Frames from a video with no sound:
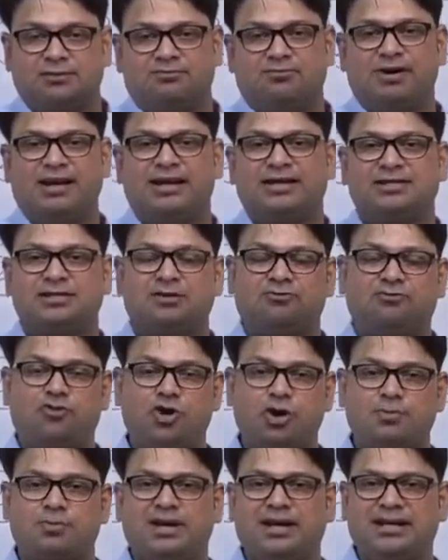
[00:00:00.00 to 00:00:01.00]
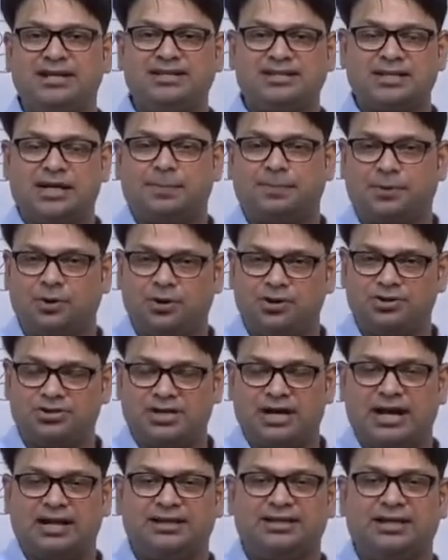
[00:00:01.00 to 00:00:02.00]
One is the formalist approach
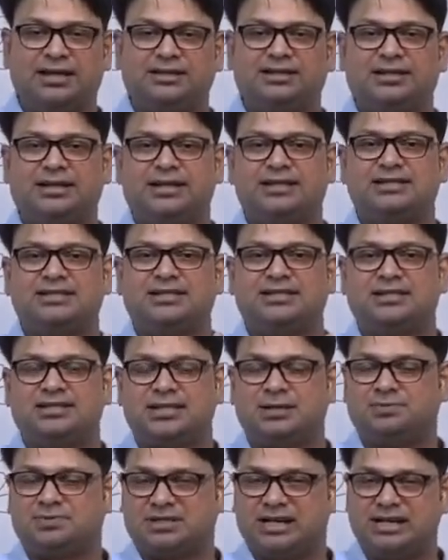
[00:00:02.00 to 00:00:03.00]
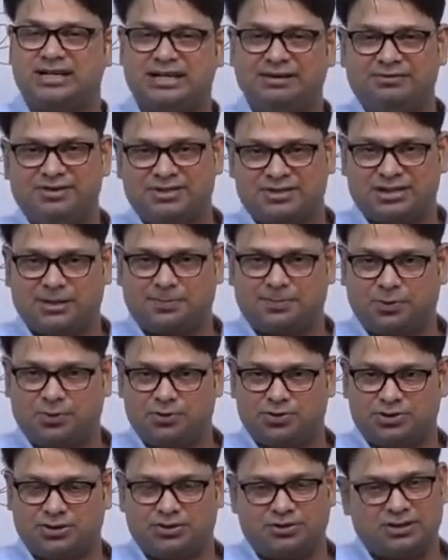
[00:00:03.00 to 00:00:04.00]
and the other is substantivist
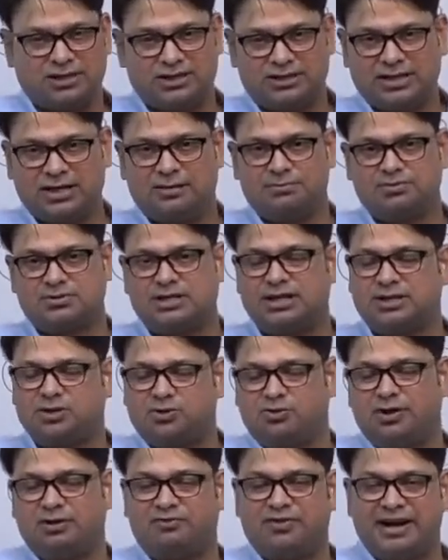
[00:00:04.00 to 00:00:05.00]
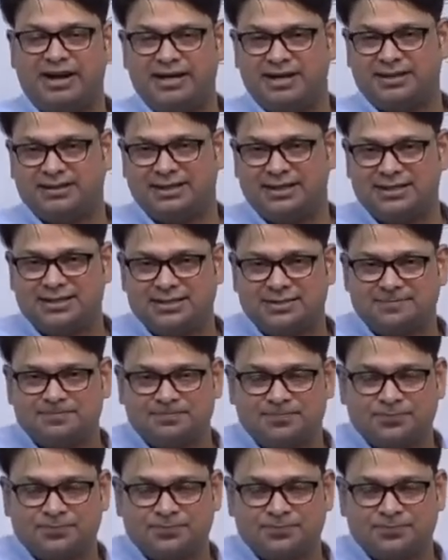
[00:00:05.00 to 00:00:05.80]
approach. The terms that you will find in this.